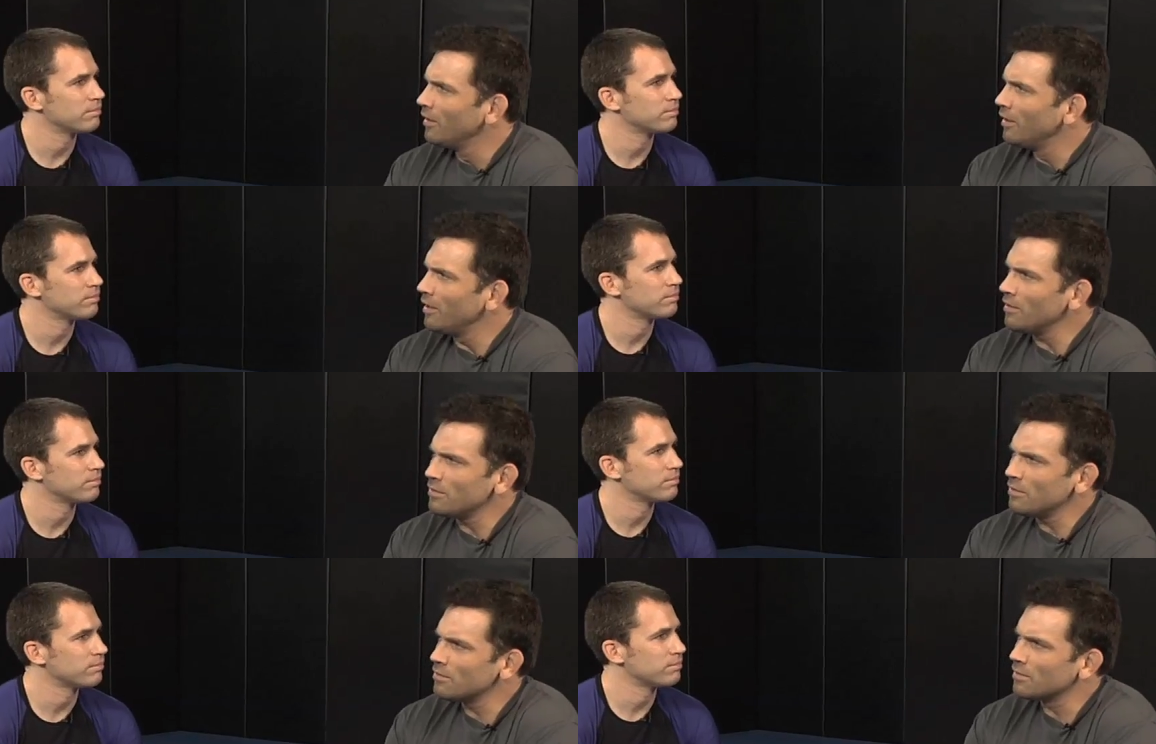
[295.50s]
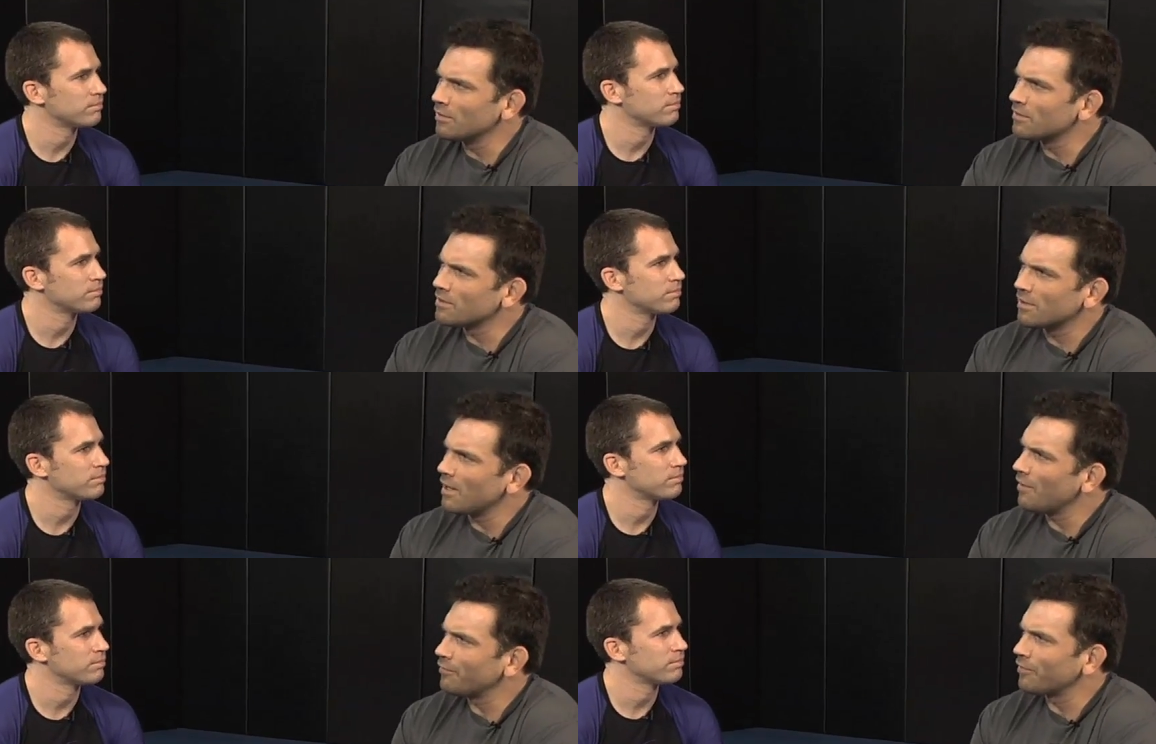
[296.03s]
Speaker 1: he's using
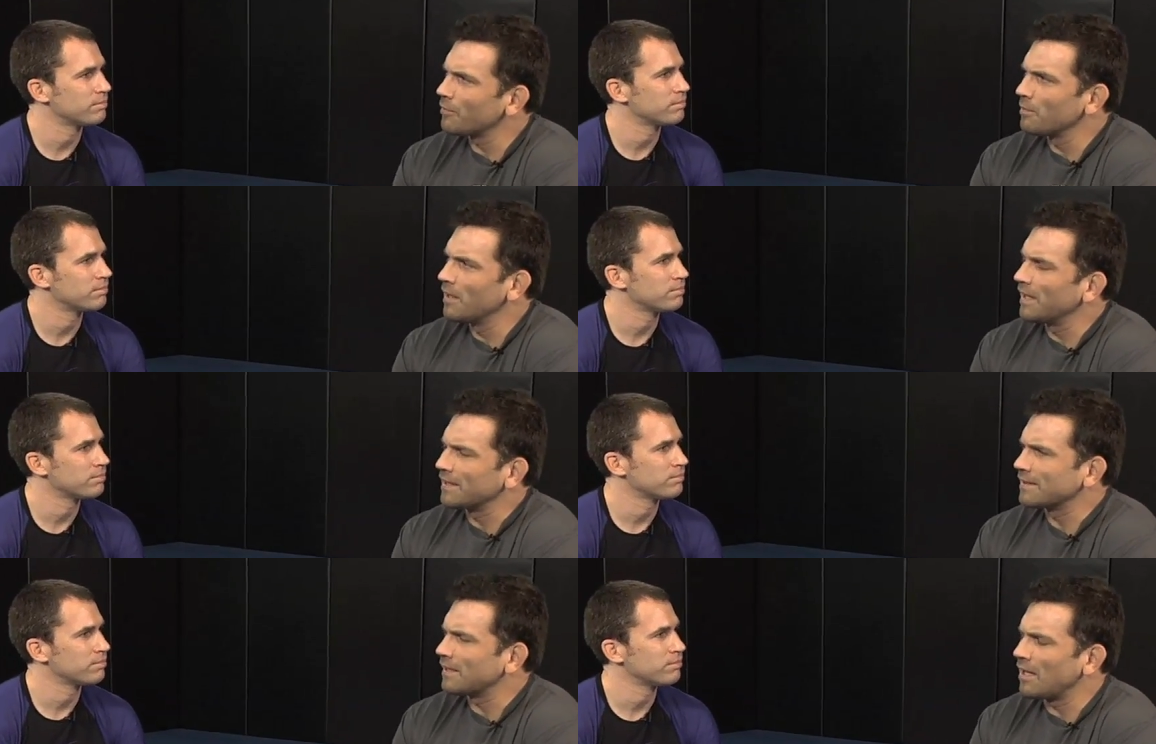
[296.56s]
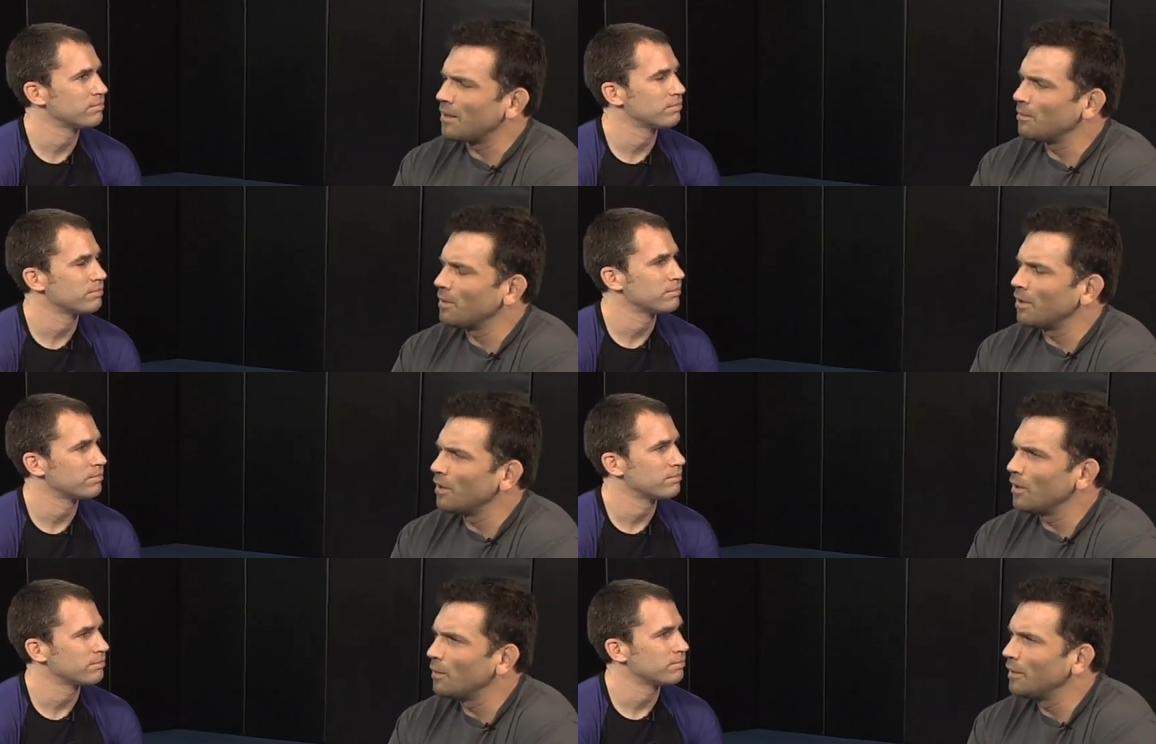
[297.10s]
stuff from like
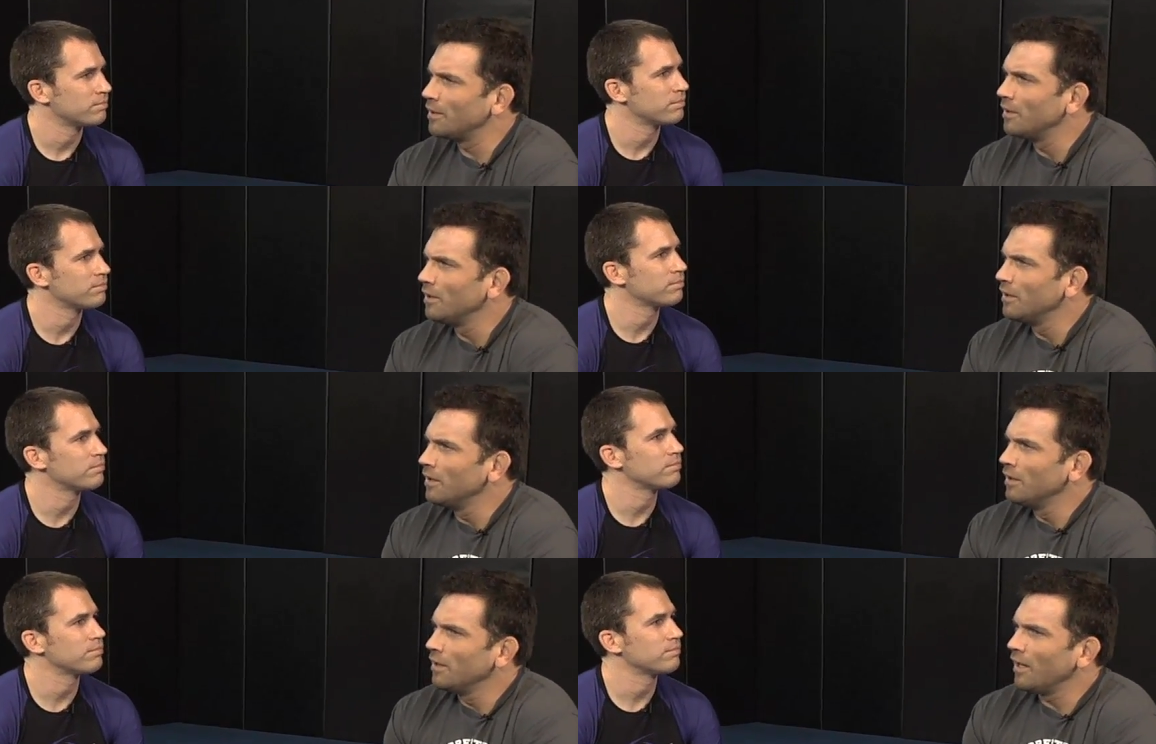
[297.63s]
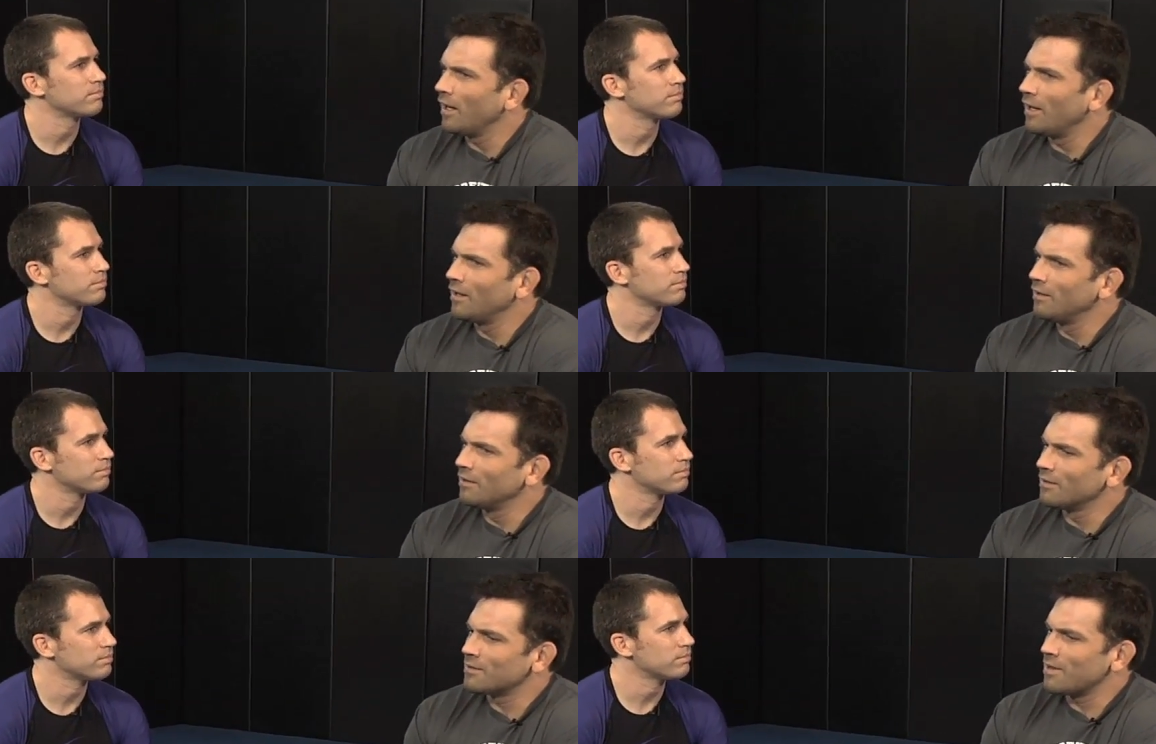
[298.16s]
sambo and
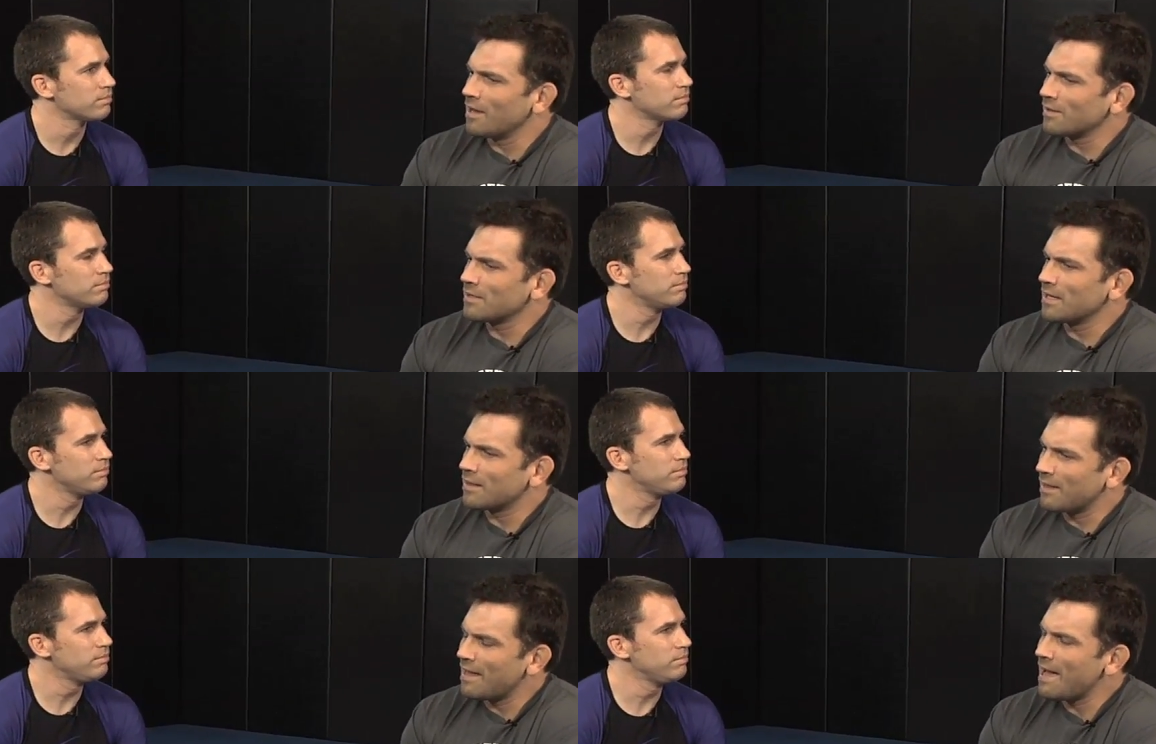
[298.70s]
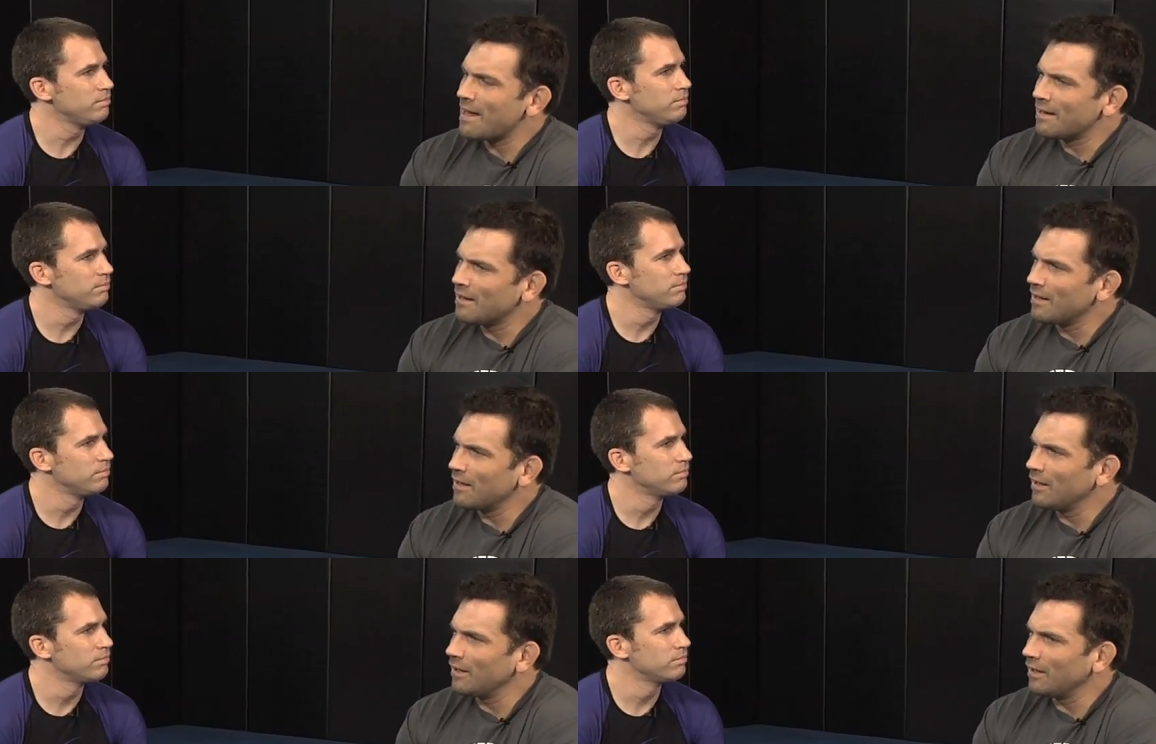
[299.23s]
and things like that,
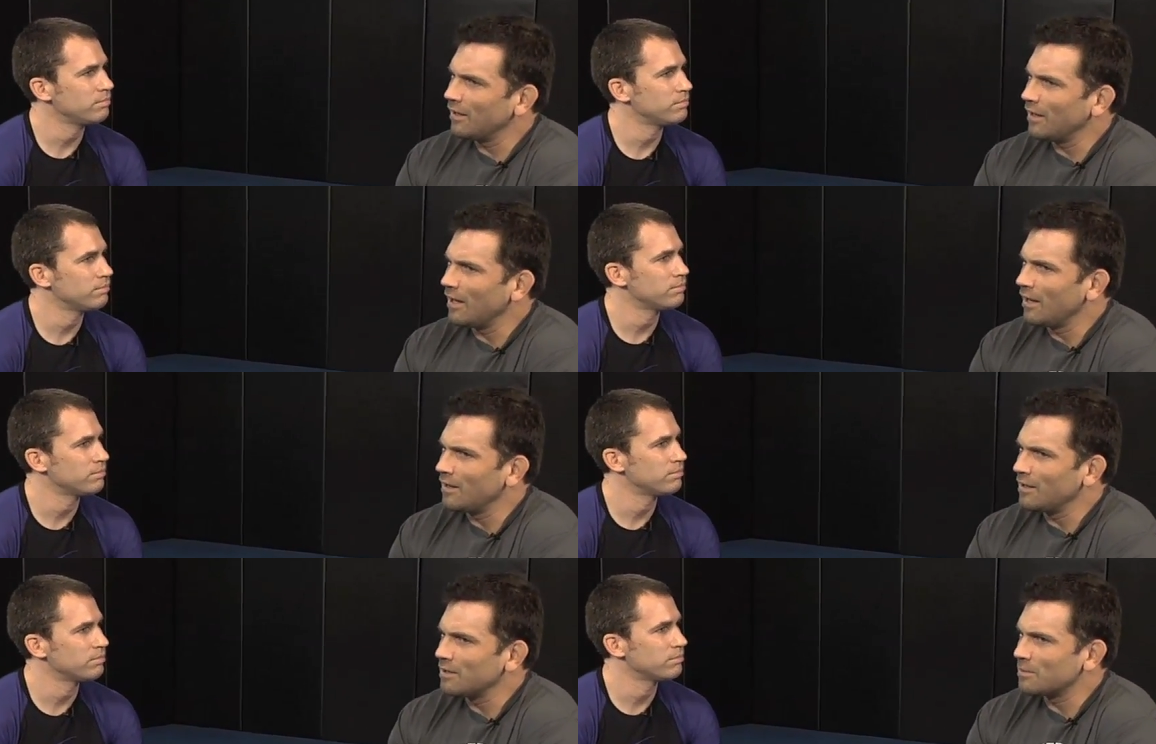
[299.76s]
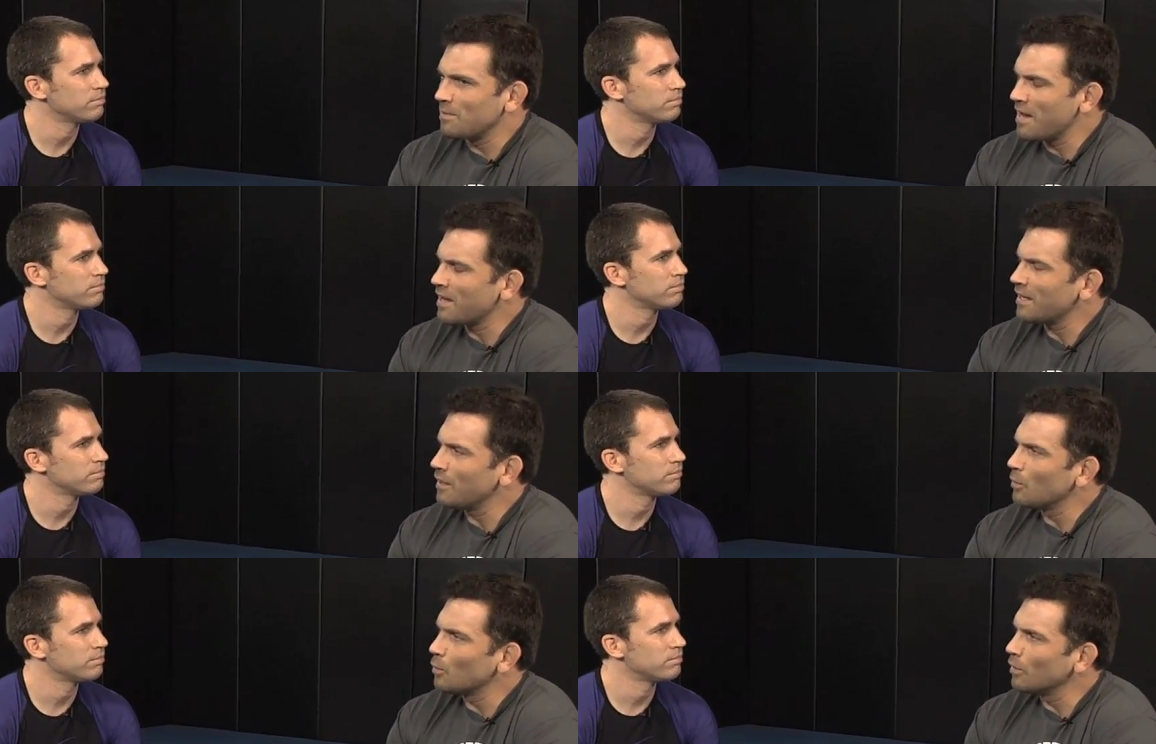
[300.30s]
and he's making it